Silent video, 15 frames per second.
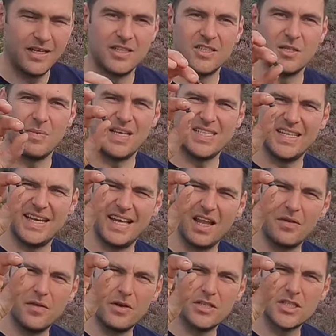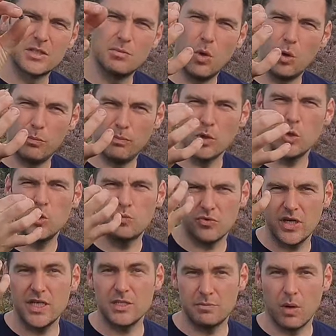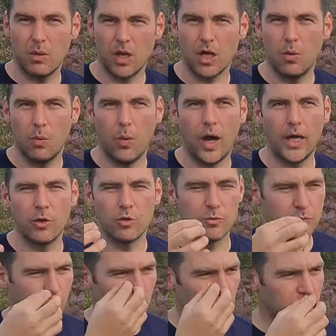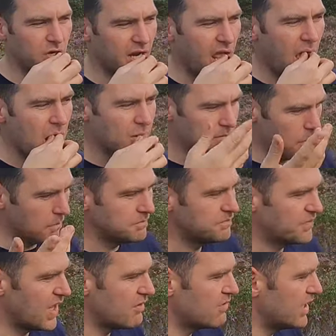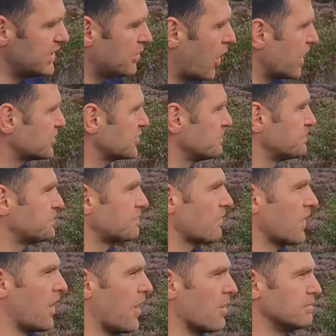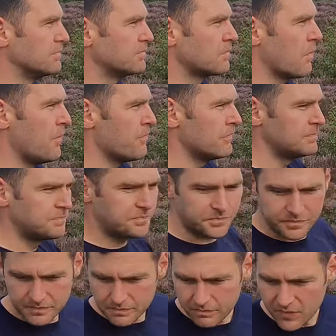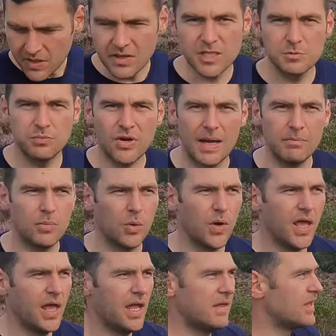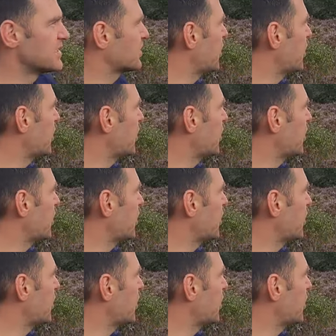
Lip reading: So you basically get like very small blueberries, but like a wild blueberry. They're really nice. There's bramble here. There's